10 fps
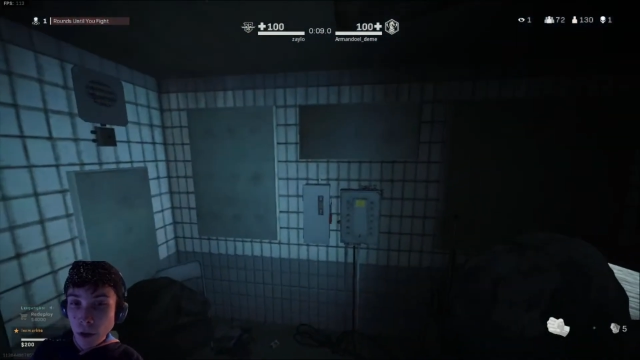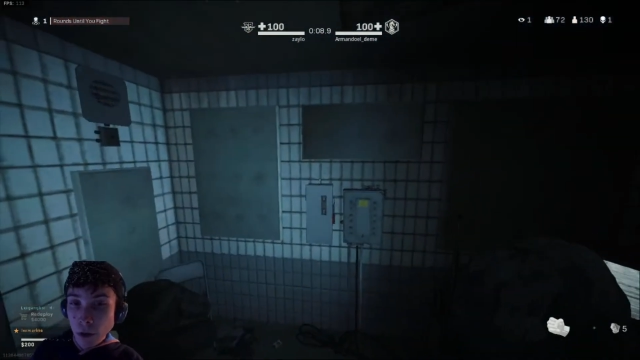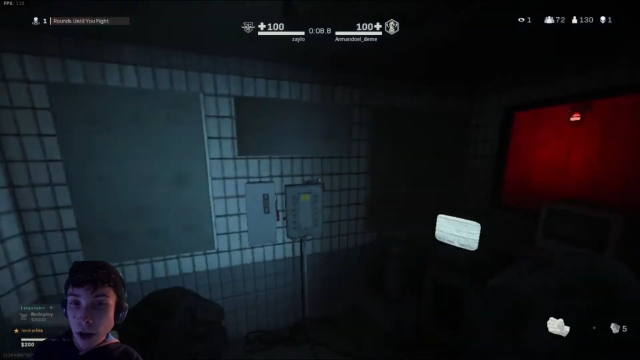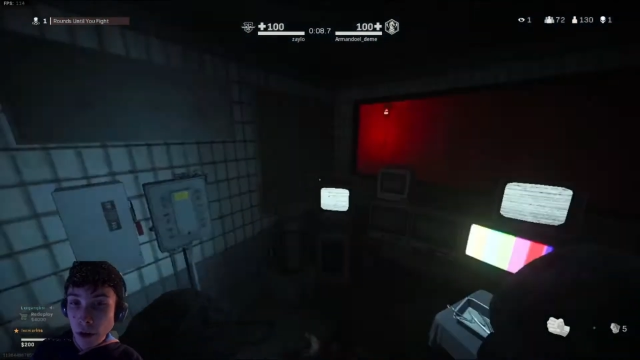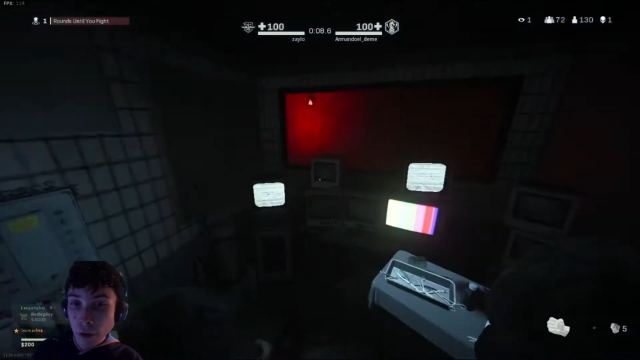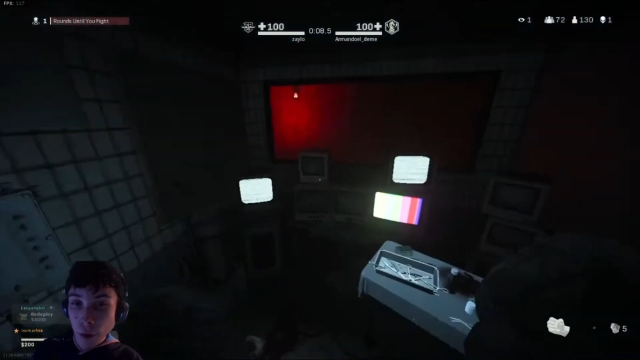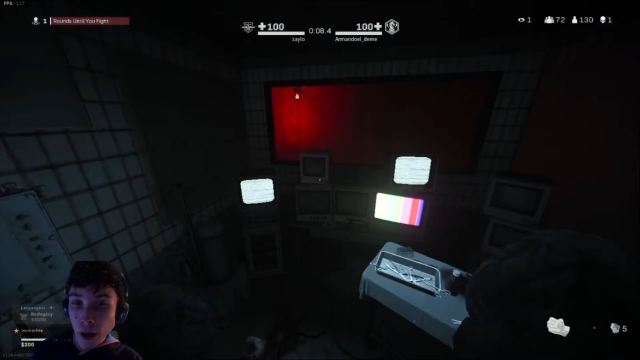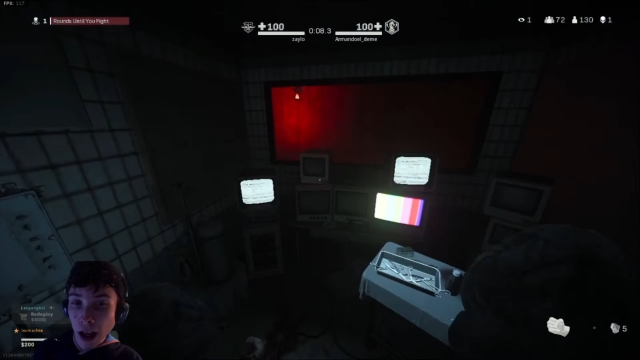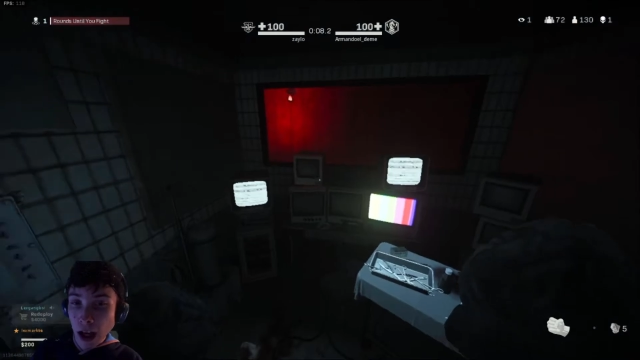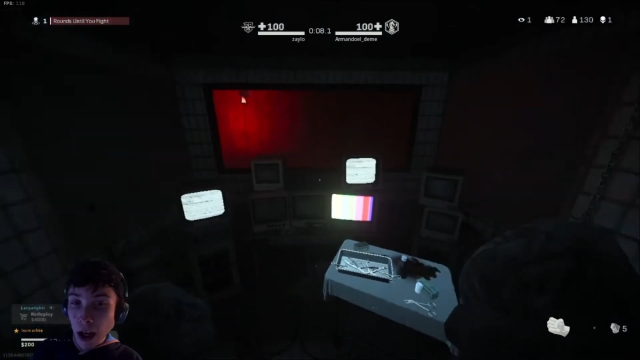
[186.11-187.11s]
whatever
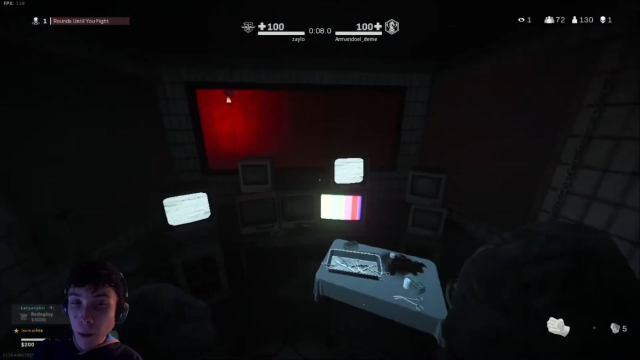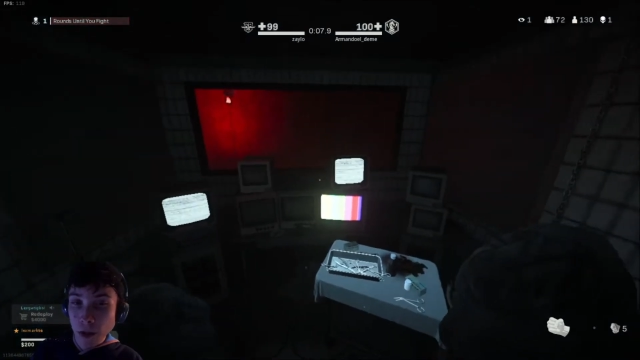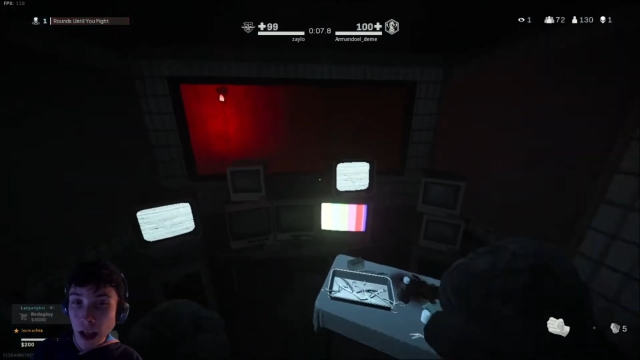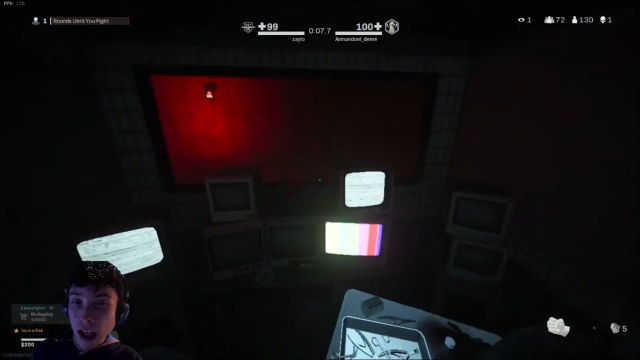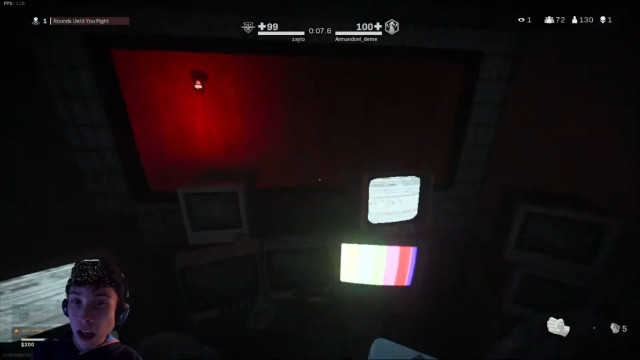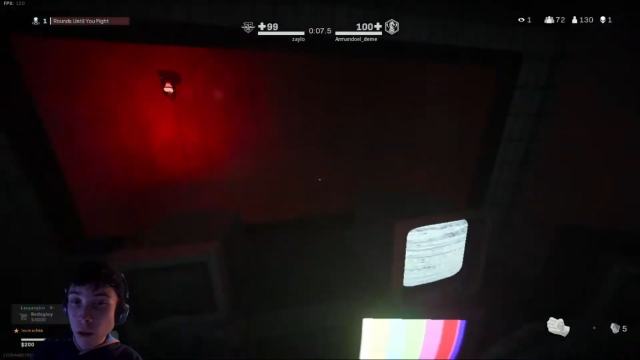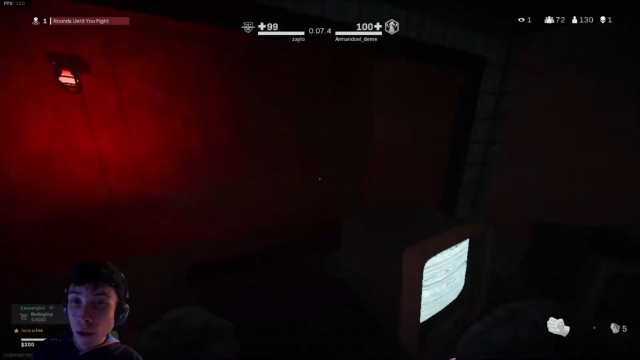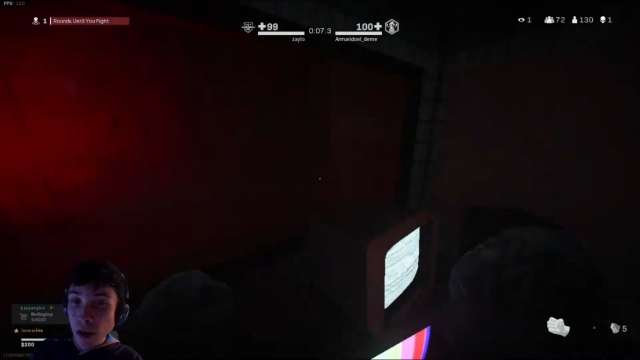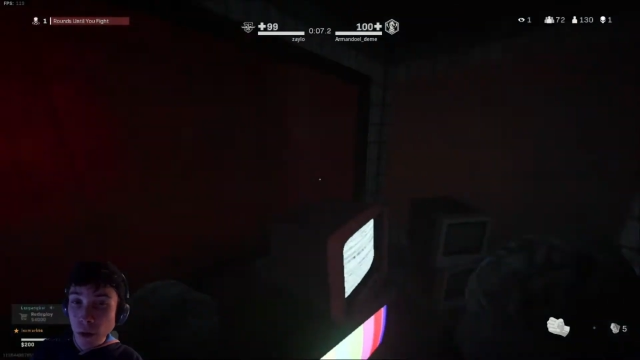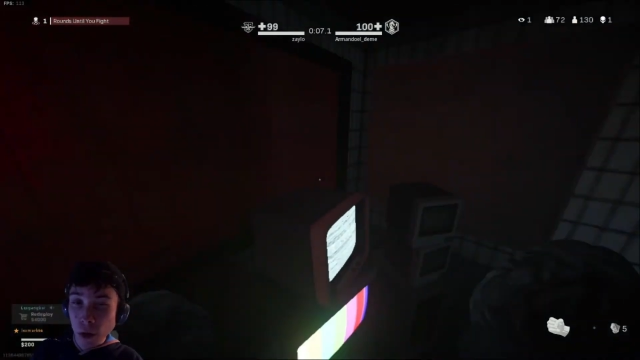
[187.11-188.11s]
Black Ops that game
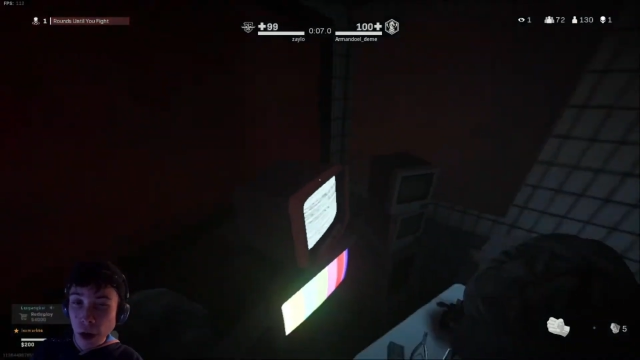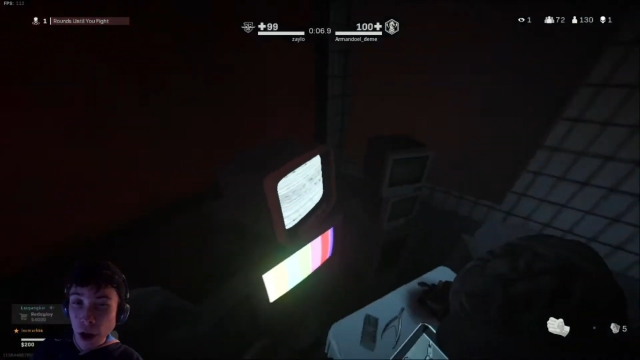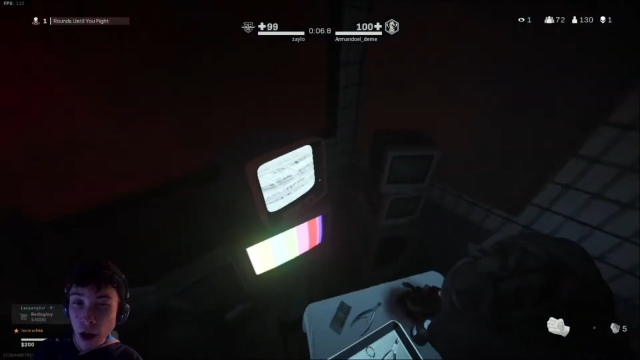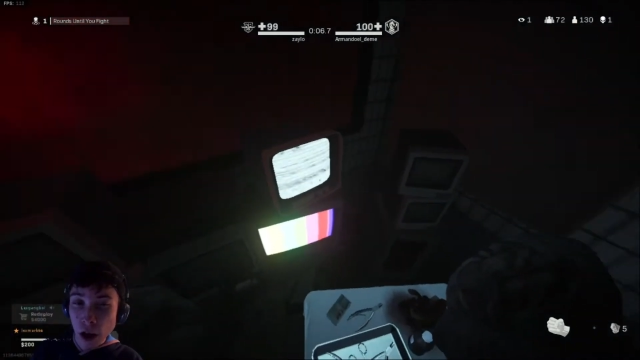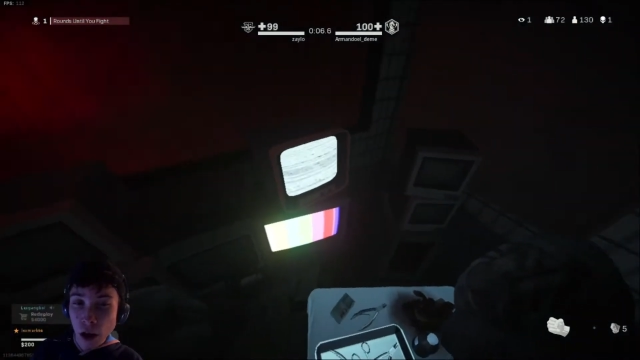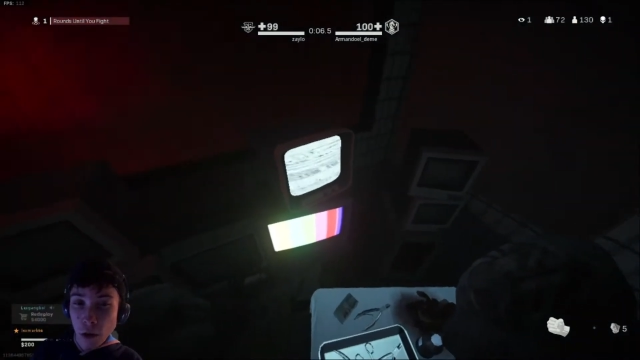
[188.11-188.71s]
was, where you're,